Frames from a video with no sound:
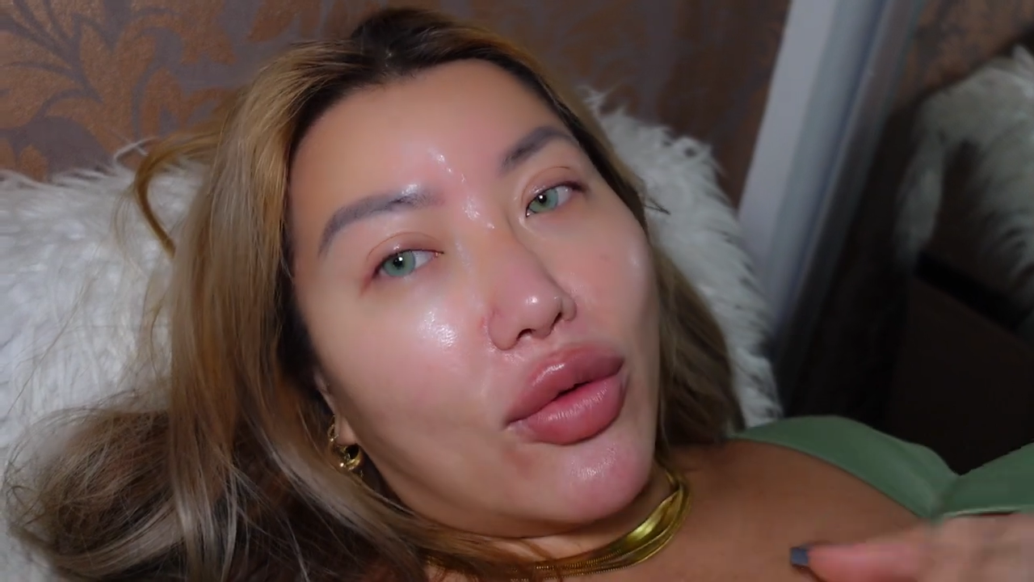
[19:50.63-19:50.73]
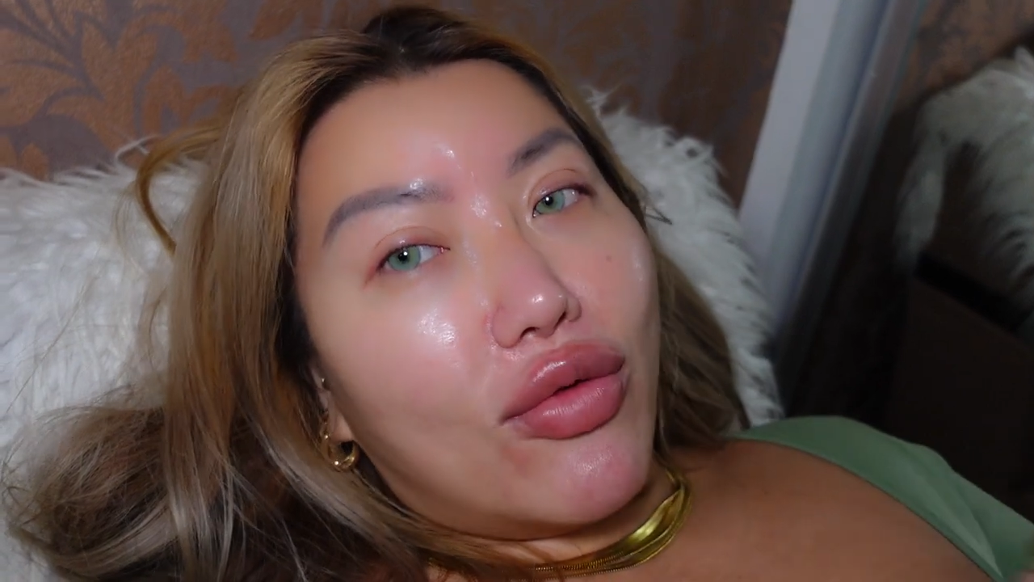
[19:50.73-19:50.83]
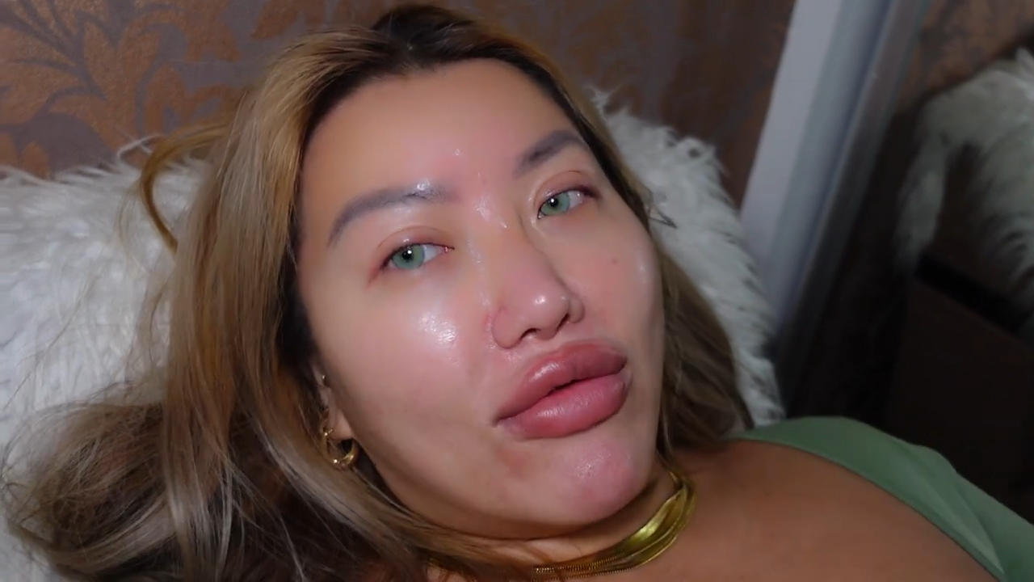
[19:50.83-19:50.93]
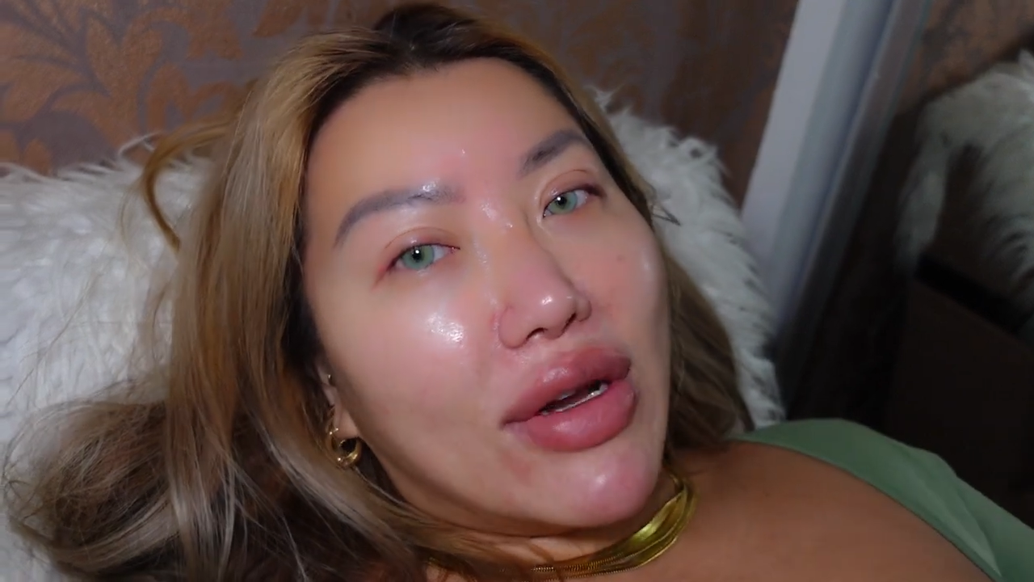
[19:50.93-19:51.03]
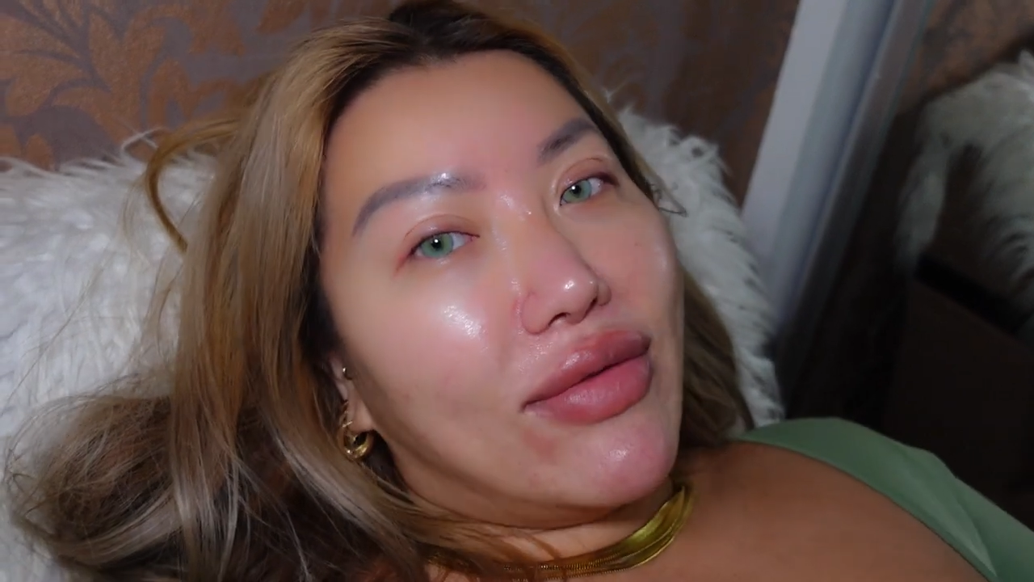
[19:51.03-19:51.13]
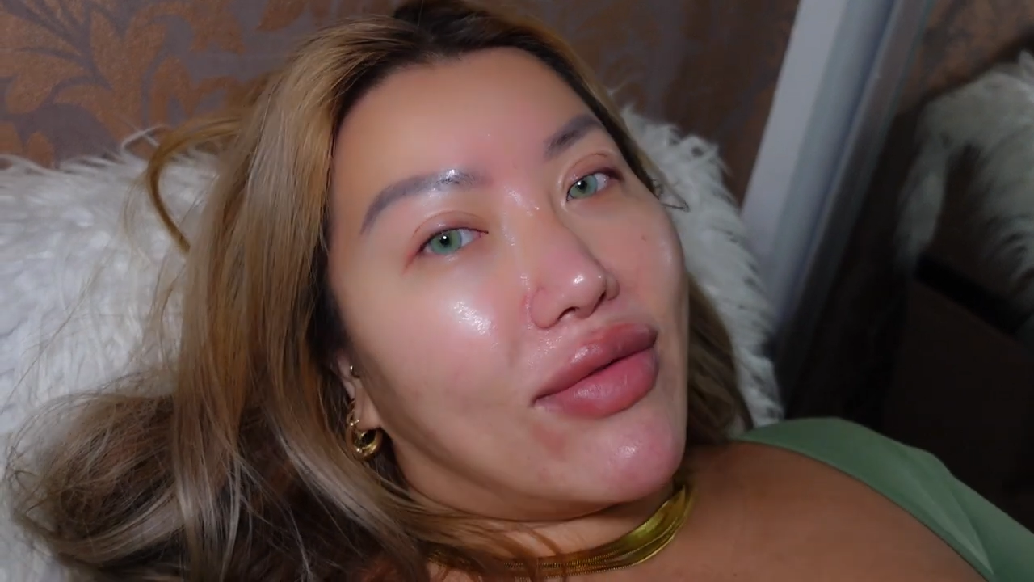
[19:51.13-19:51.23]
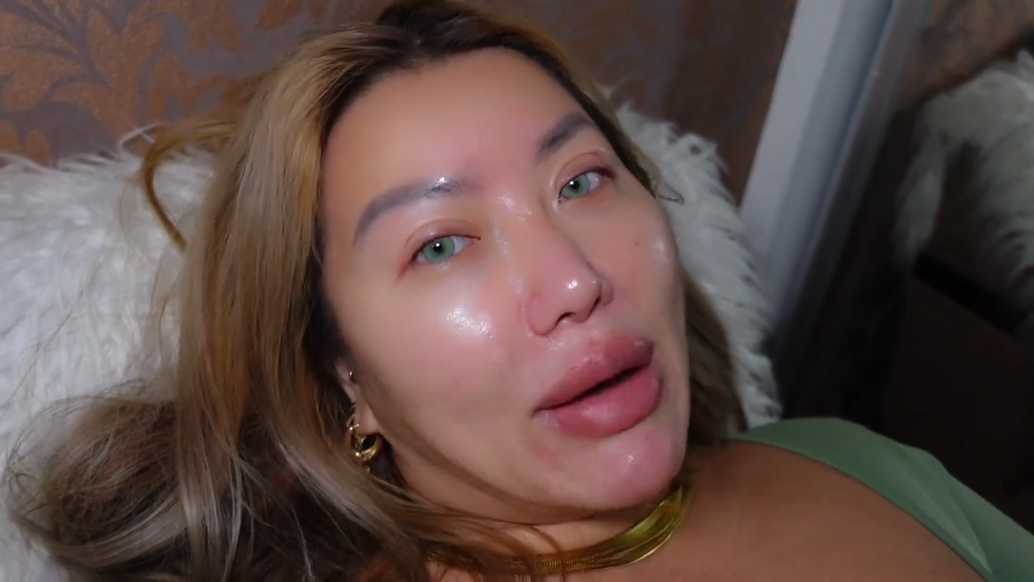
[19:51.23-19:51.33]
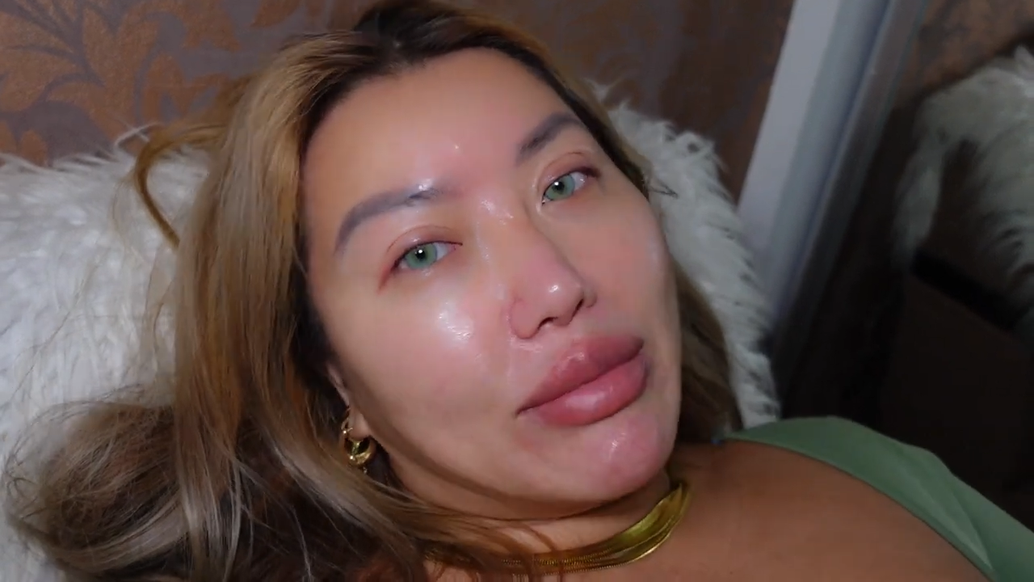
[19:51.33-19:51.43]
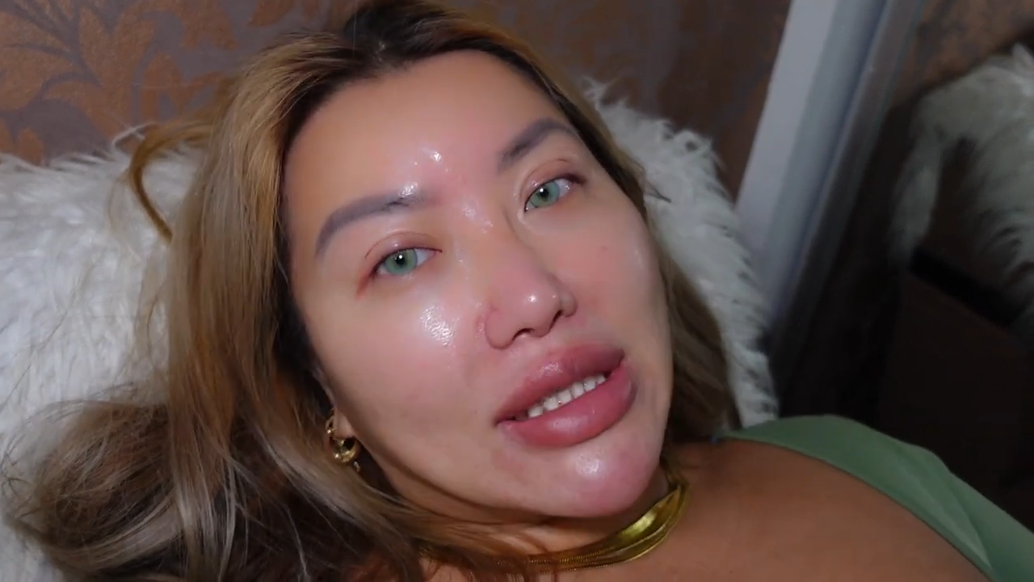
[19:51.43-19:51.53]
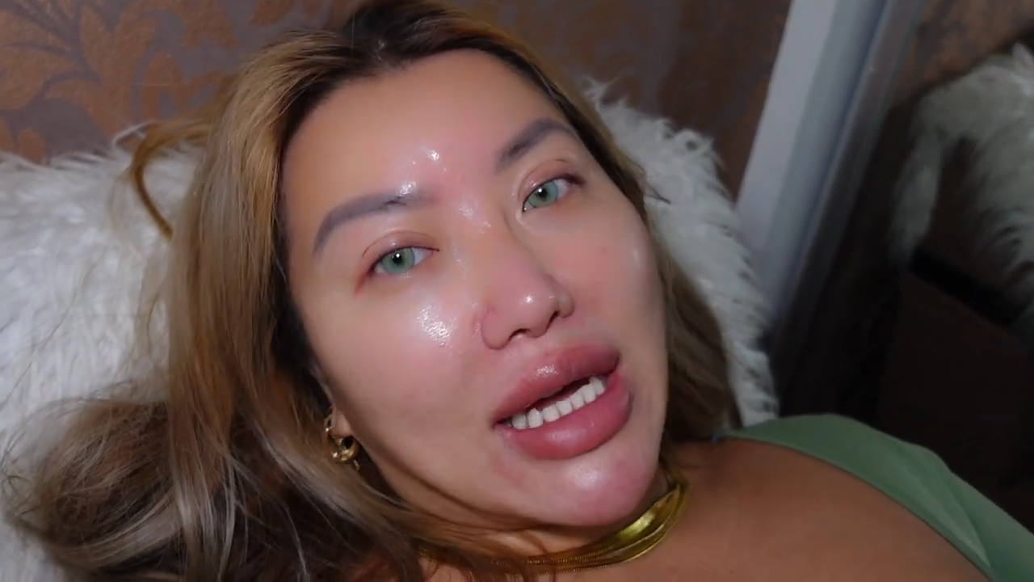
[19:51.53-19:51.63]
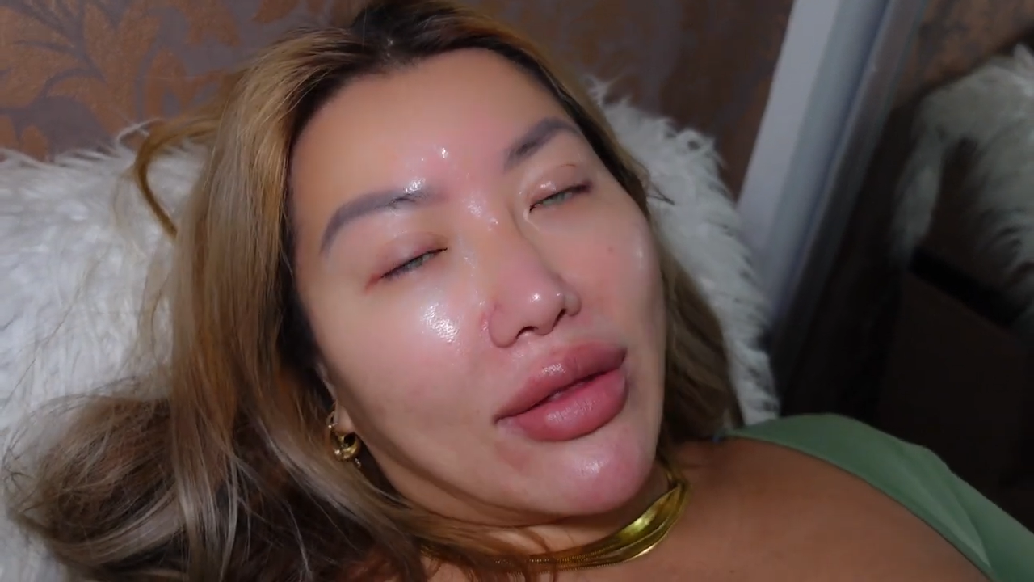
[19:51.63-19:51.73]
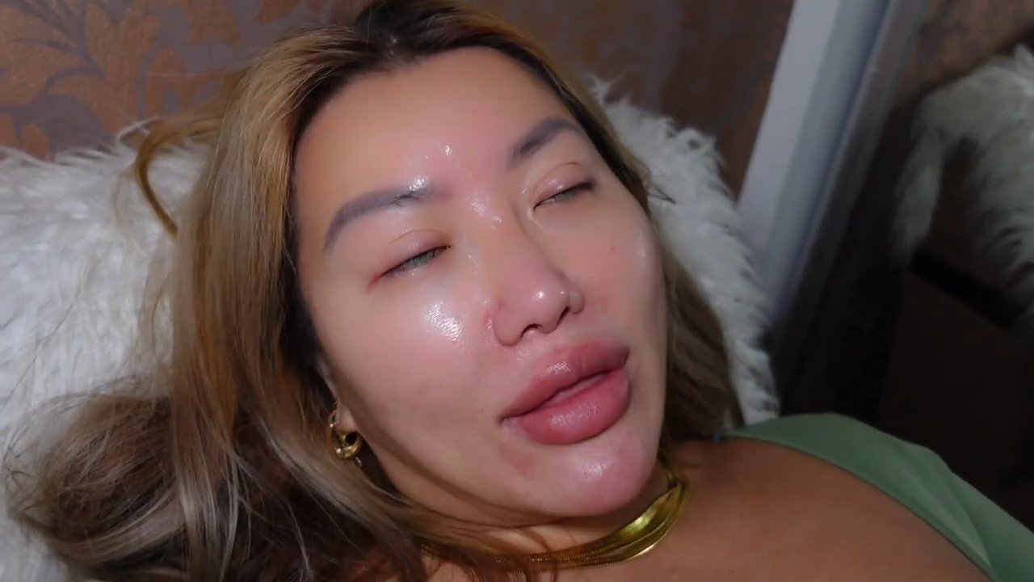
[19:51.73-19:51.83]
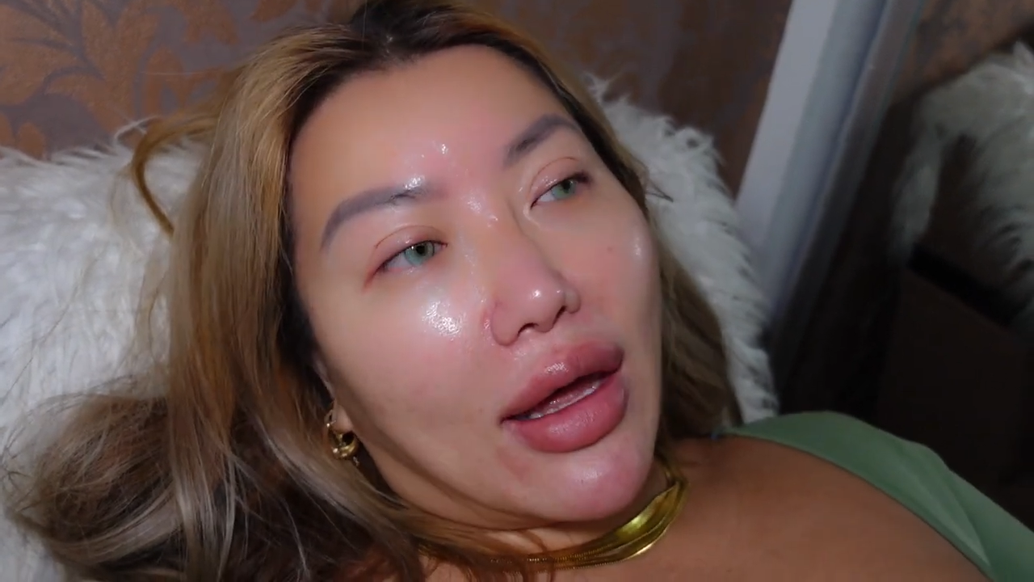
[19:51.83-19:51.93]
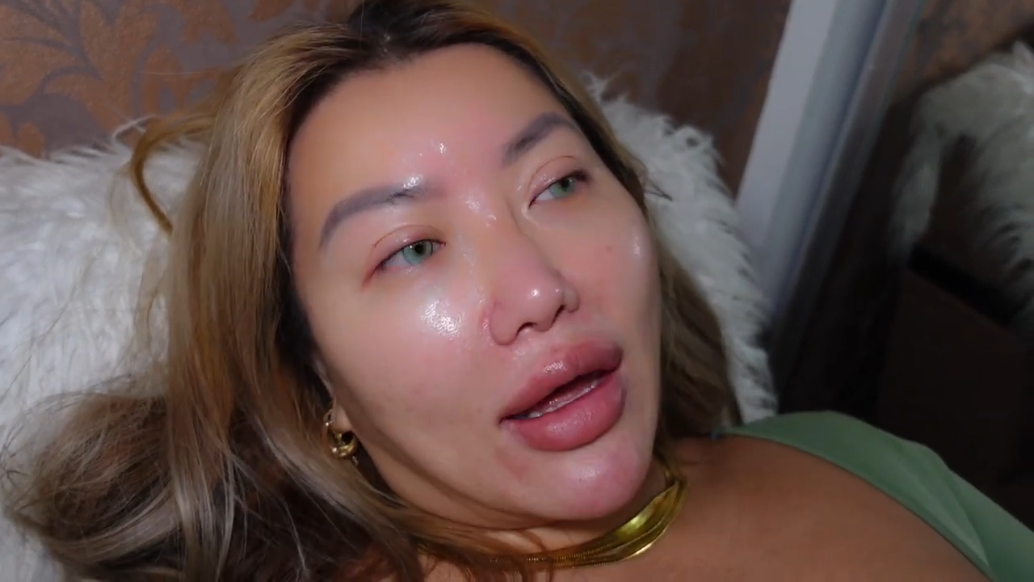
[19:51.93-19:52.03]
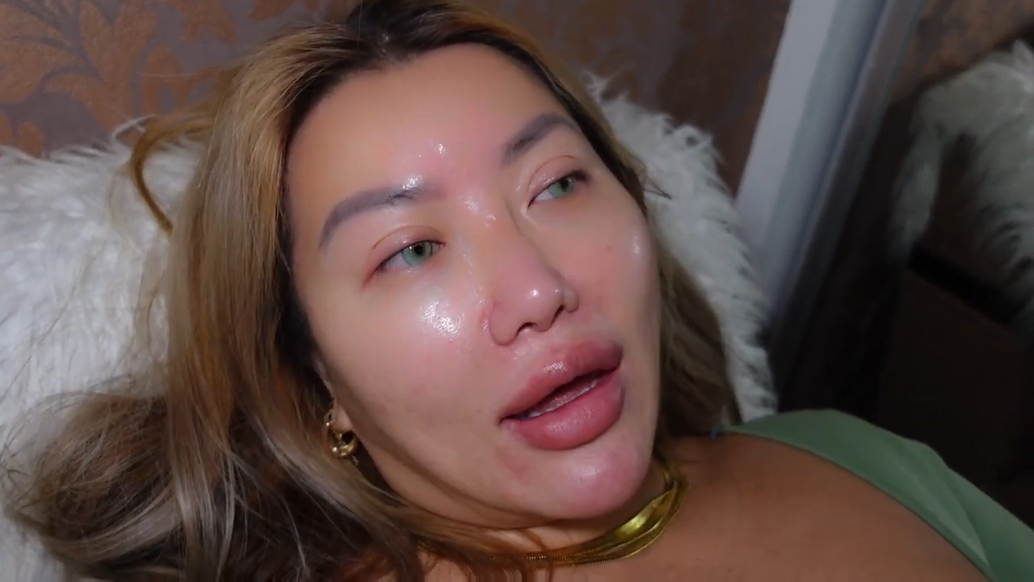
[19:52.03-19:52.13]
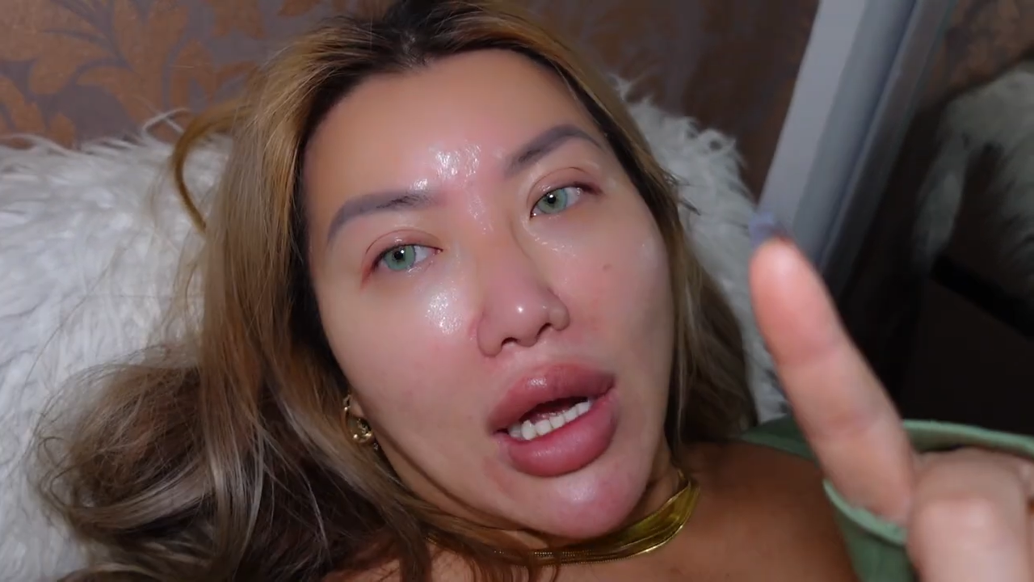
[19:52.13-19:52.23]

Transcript: revamp down there.